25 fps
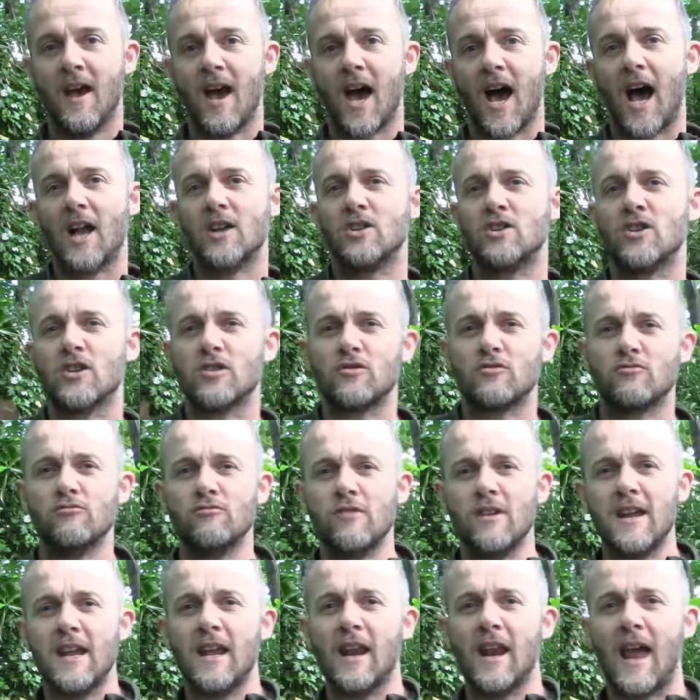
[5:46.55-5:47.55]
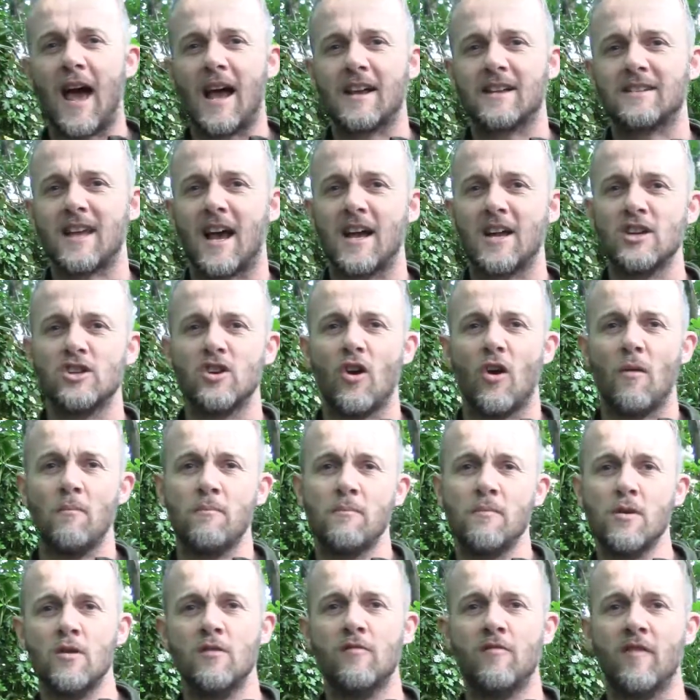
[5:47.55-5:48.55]
And just realise that as you're
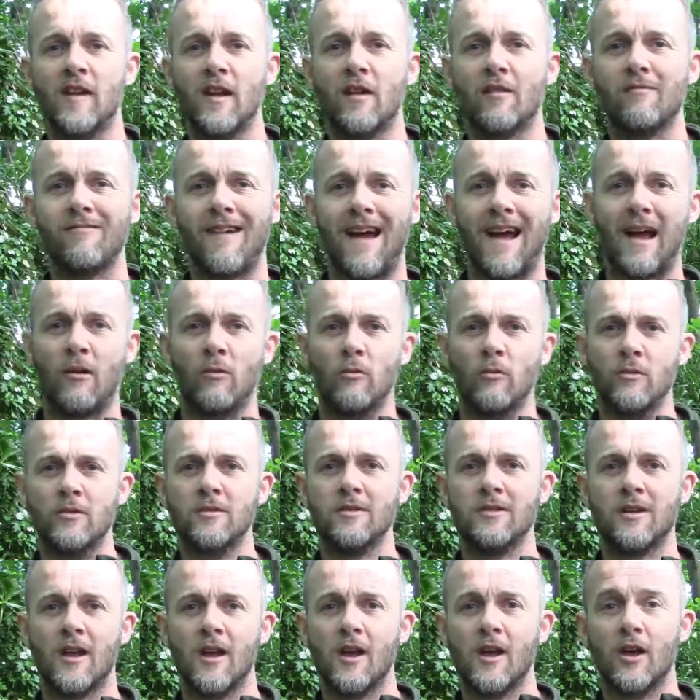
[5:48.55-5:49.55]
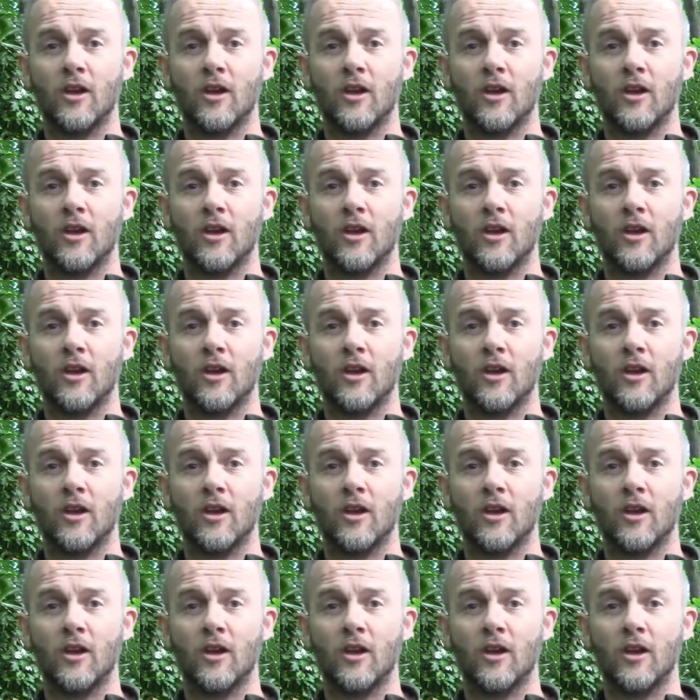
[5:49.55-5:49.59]
moving around,